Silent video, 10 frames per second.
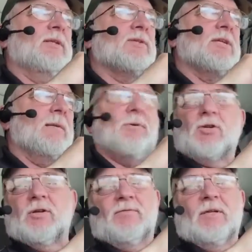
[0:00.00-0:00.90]
this type of
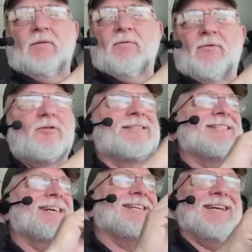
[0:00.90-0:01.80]
shifting for
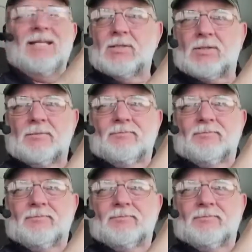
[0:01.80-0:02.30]
decades.